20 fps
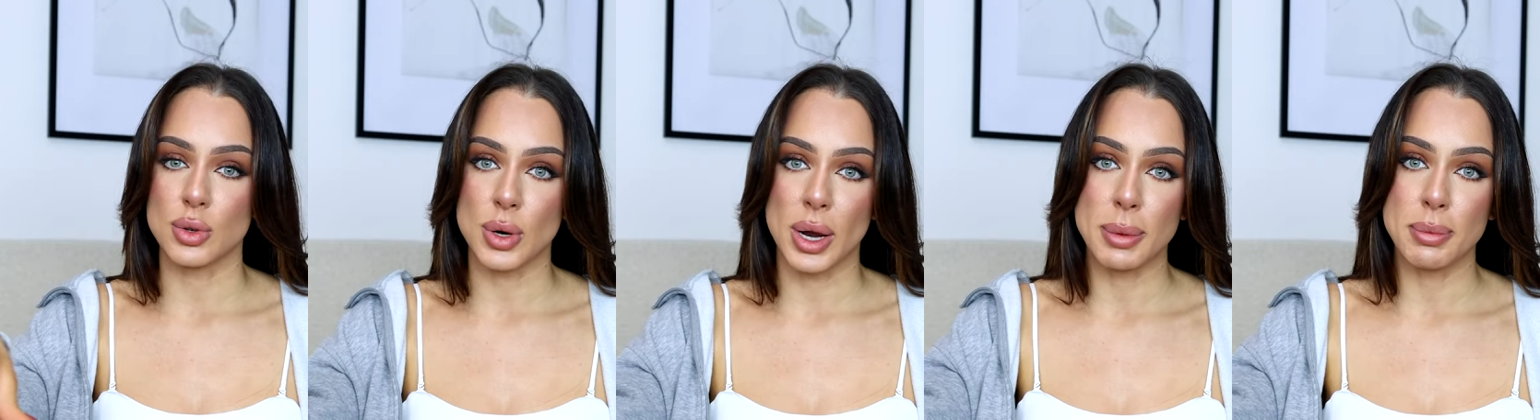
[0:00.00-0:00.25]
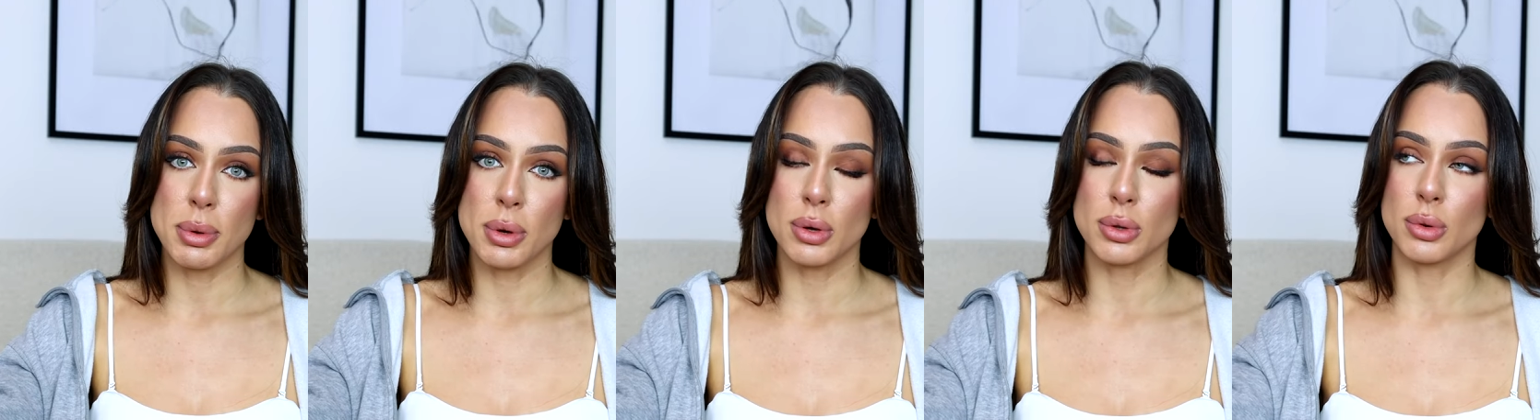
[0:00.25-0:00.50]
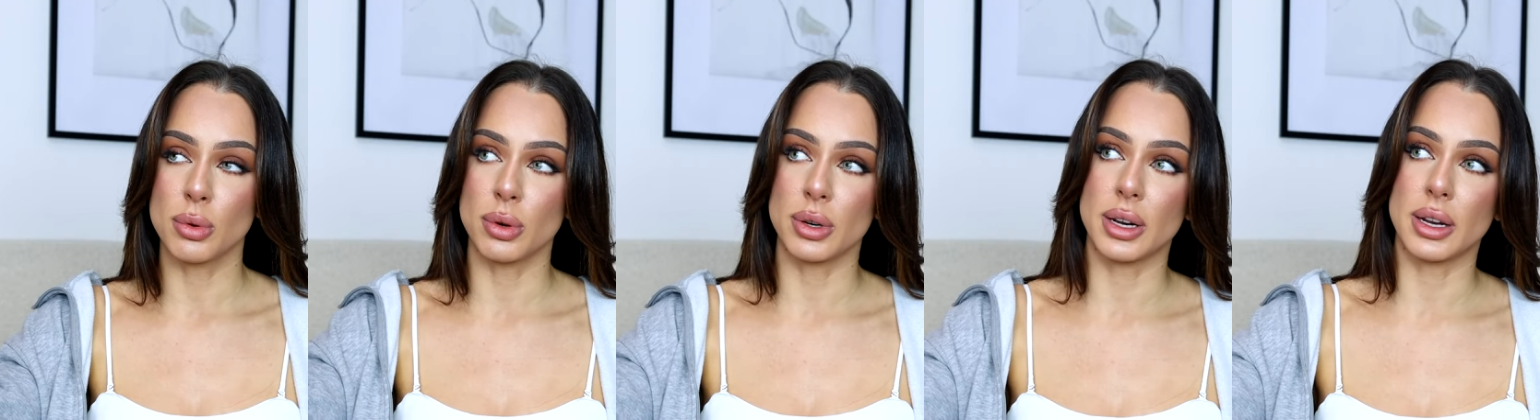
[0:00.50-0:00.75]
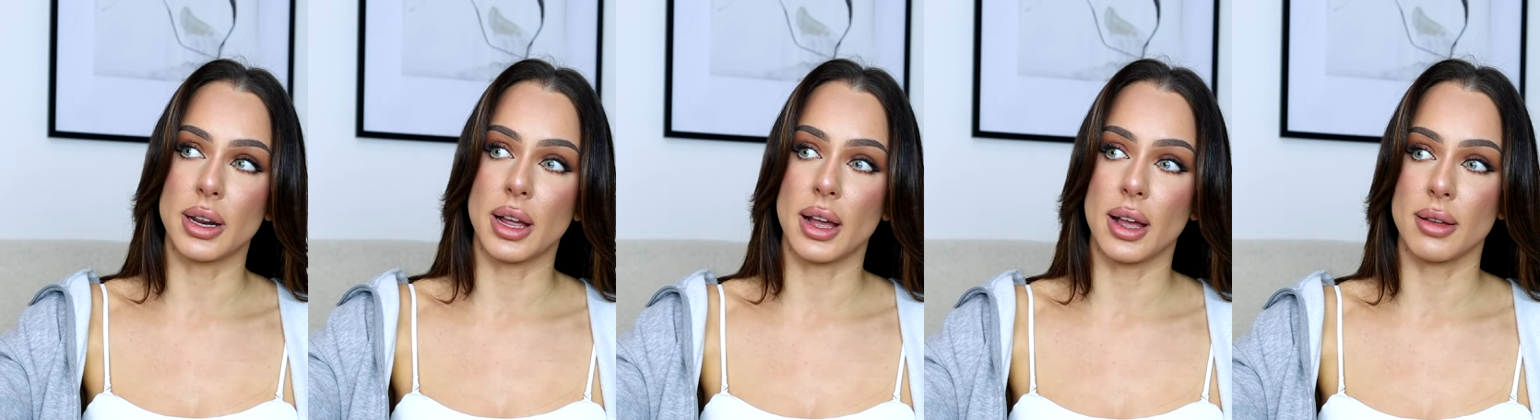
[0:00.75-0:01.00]
tripod, or
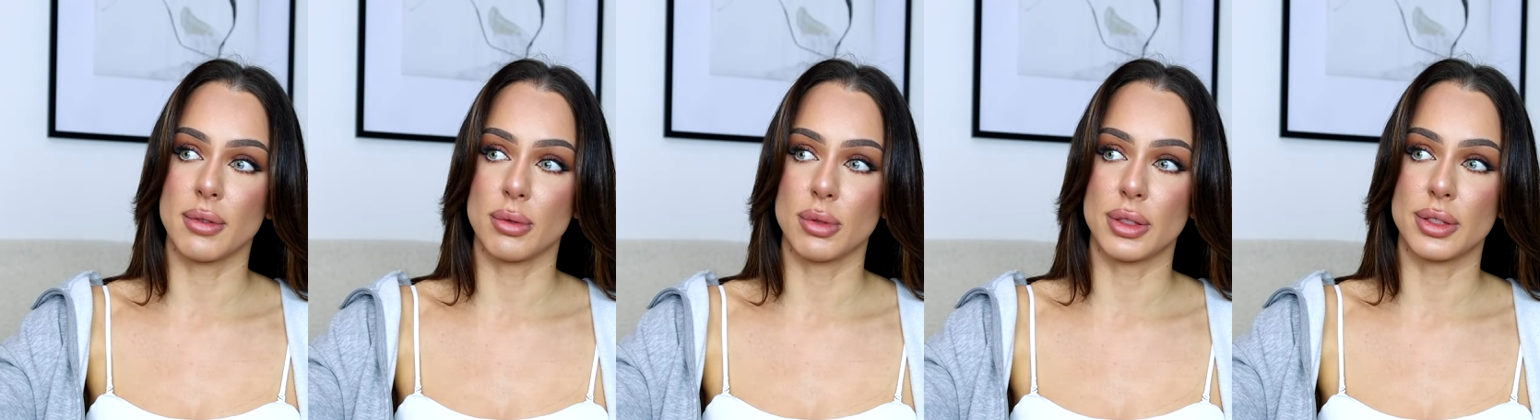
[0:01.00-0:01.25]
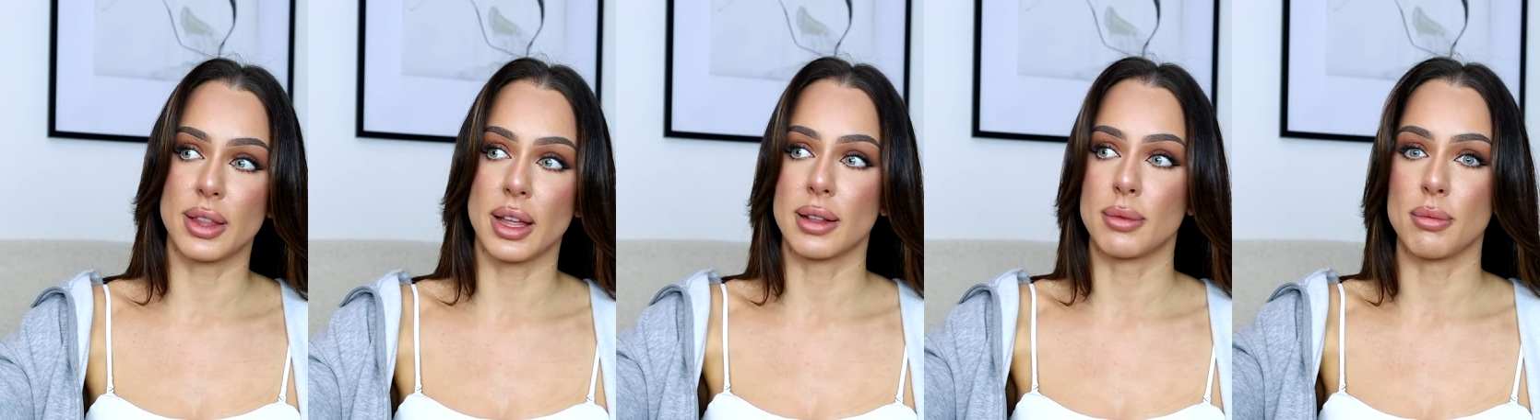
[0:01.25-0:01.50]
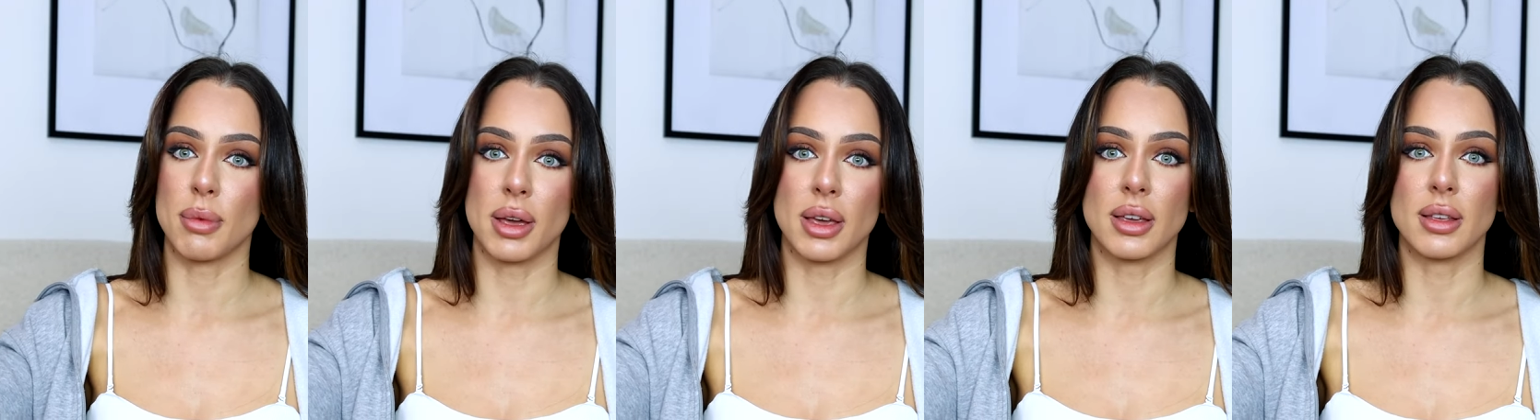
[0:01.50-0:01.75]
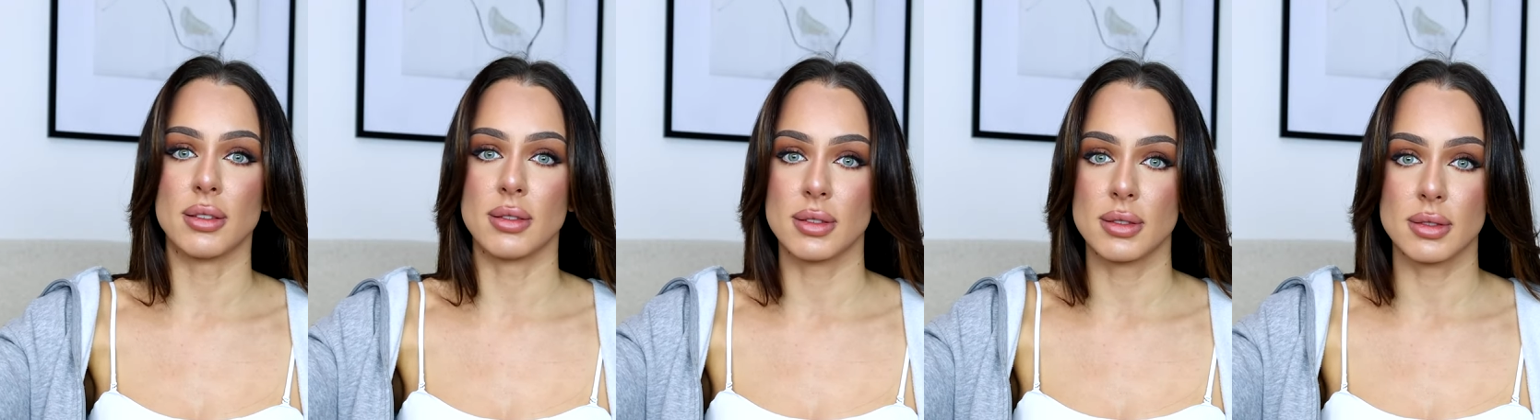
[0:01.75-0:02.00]
that
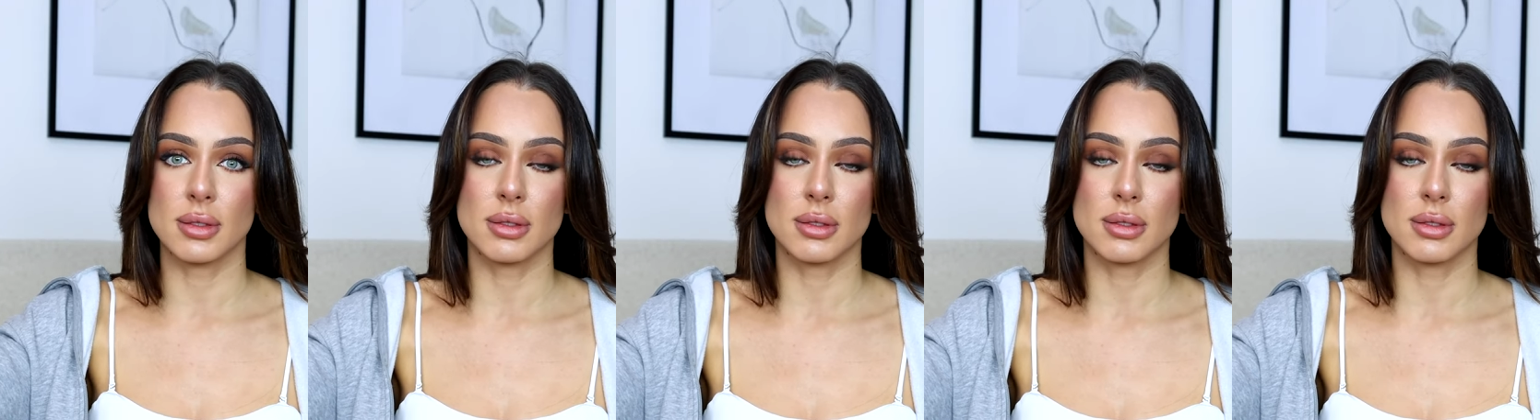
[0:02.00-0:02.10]
my